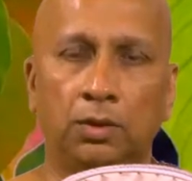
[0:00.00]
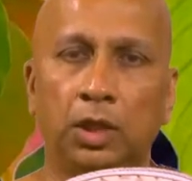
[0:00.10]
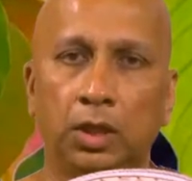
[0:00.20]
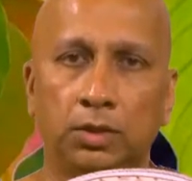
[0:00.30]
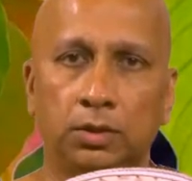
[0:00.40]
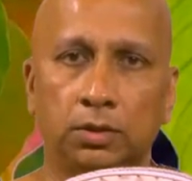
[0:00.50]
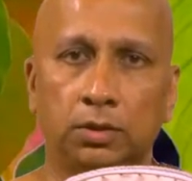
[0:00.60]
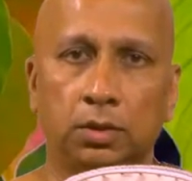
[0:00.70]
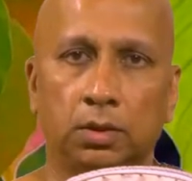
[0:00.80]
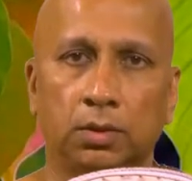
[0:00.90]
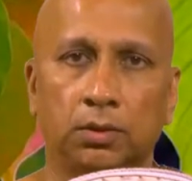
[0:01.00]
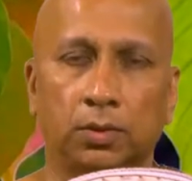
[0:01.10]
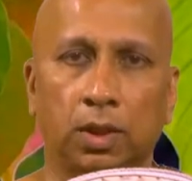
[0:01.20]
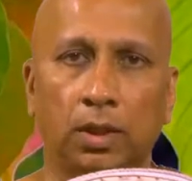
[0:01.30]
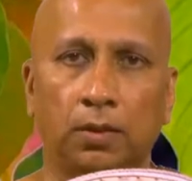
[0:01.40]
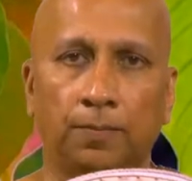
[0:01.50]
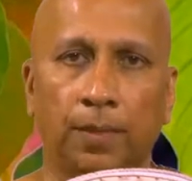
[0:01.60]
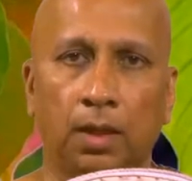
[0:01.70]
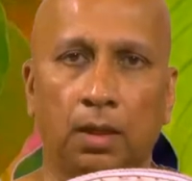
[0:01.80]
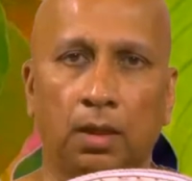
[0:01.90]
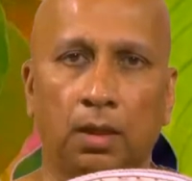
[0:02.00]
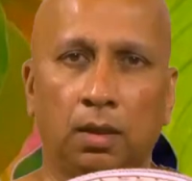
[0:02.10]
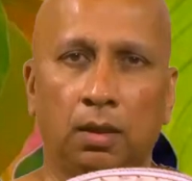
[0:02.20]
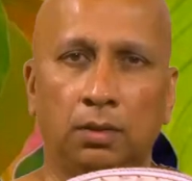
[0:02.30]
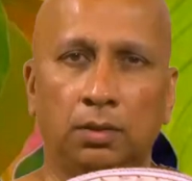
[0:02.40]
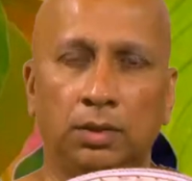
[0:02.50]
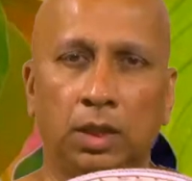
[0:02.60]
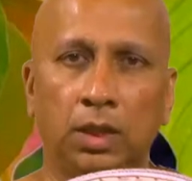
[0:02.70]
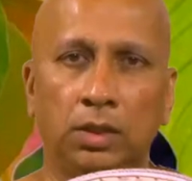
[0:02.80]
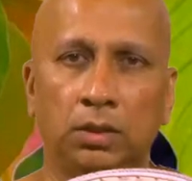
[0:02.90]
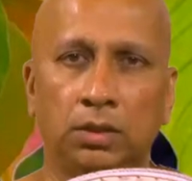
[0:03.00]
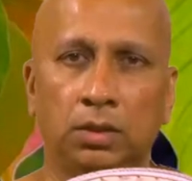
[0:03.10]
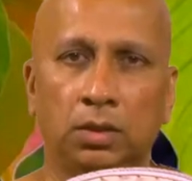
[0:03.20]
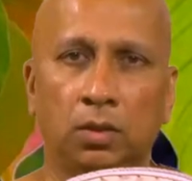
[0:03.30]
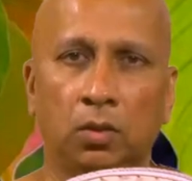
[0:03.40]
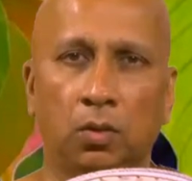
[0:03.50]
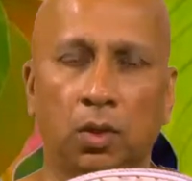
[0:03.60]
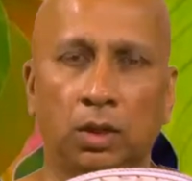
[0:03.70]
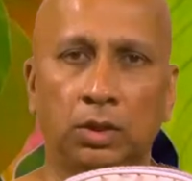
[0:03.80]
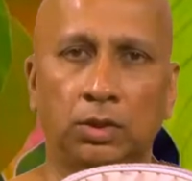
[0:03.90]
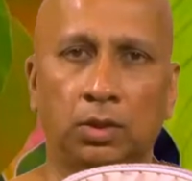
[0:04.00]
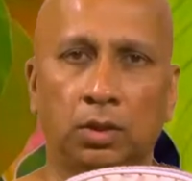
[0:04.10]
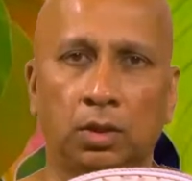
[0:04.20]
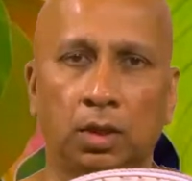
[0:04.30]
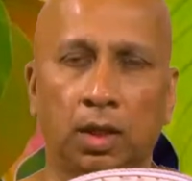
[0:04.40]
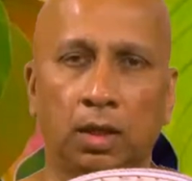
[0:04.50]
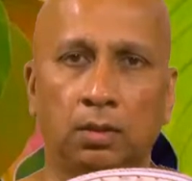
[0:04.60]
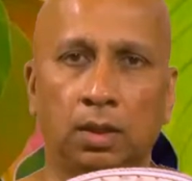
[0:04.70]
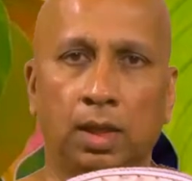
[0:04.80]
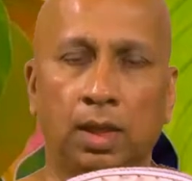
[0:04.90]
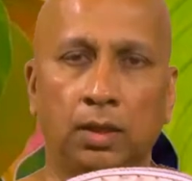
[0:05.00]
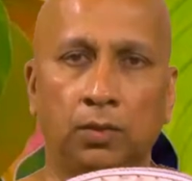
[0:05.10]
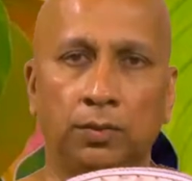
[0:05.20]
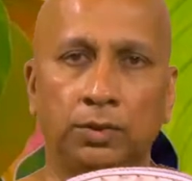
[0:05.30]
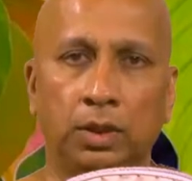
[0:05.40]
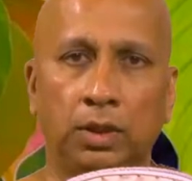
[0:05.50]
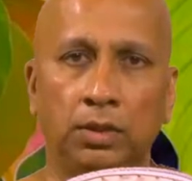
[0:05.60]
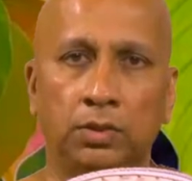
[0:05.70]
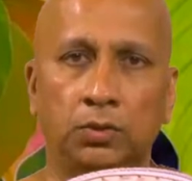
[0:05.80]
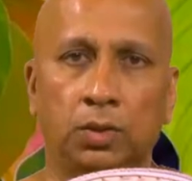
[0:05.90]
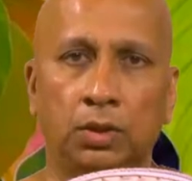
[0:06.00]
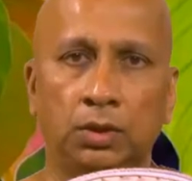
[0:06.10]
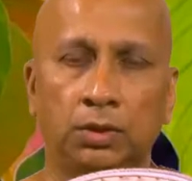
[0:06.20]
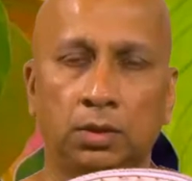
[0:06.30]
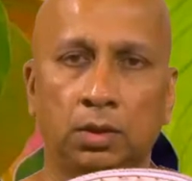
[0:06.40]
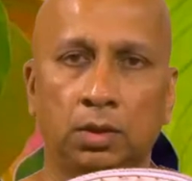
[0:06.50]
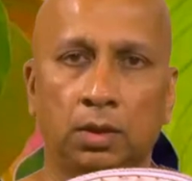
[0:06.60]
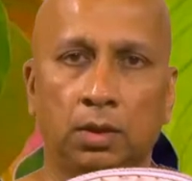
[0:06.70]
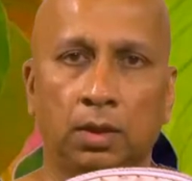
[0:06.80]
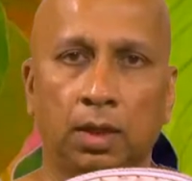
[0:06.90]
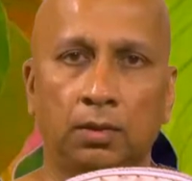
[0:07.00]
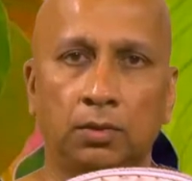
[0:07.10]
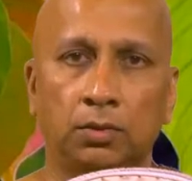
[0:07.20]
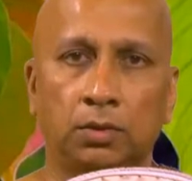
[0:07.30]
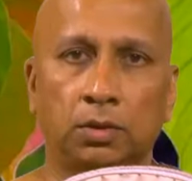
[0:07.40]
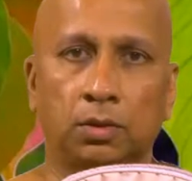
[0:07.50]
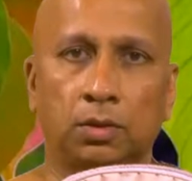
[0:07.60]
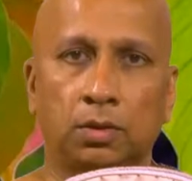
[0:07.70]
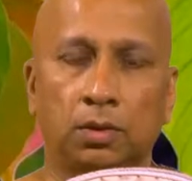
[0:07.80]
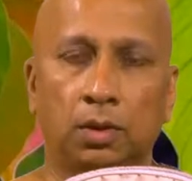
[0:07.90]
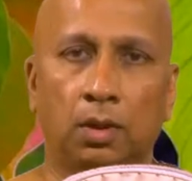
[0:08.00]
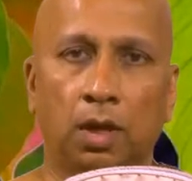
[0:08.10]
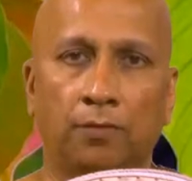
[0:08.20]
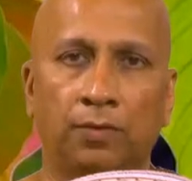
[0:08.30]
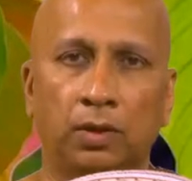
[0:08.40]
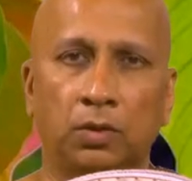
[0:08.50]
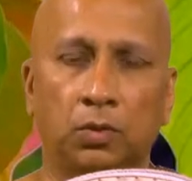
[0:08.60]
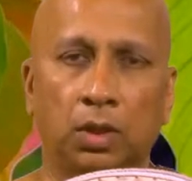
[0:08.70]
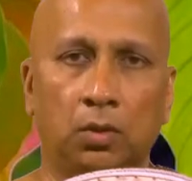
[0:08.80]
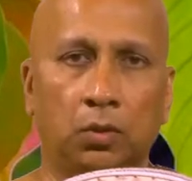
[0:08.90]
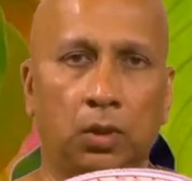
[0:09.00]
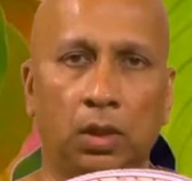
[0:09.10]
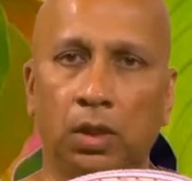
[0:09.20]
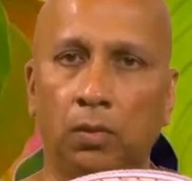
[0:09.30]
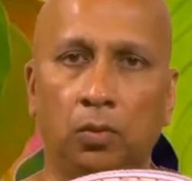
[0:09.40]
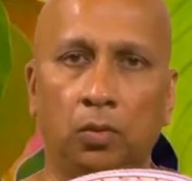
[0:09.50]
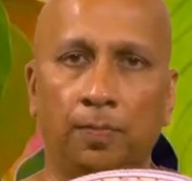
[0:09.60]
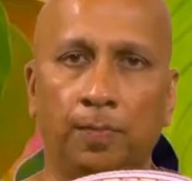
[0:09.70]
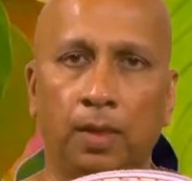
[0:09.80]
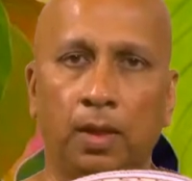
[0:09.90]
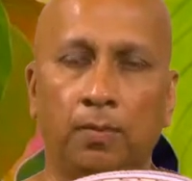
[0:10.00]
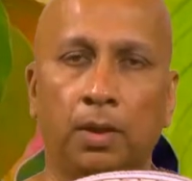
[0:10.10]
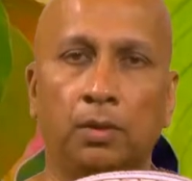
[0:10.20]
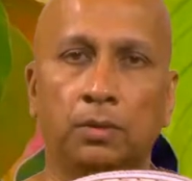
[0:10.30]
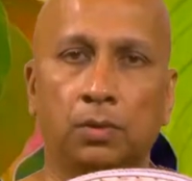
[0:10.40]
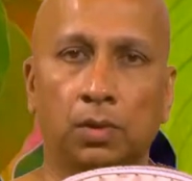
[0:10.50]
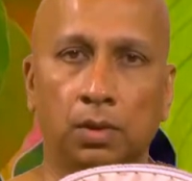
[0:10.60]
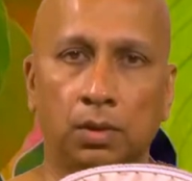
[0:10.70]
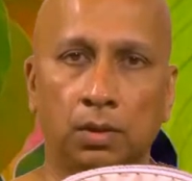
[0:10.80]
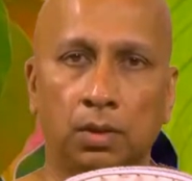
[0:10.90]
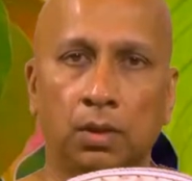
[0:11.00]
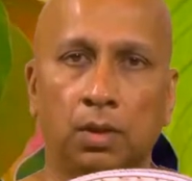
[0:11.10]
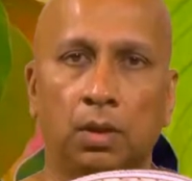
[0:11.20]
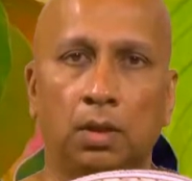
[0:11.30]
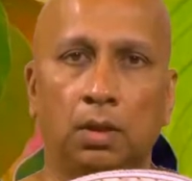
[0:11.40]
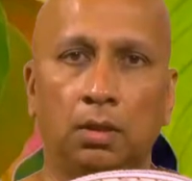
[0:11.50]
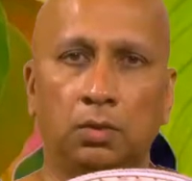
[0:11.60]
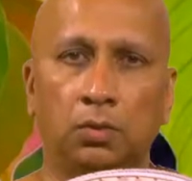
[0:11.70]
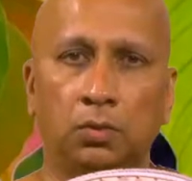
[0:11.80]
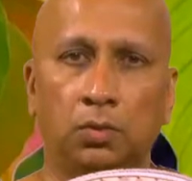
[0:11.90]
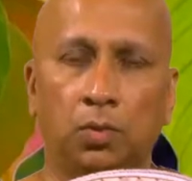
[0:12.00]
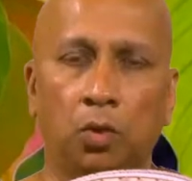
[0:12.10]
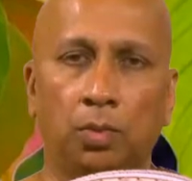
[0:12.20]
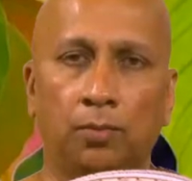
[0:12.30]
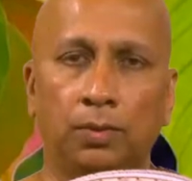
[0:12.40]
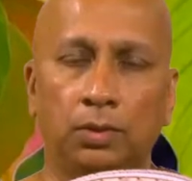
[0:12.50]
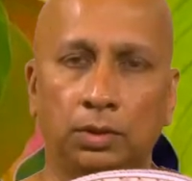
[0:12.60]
change, so that the change or anicca, the reality of a change or anicca, cannot affect you negatively anymore, because you learn to cope up with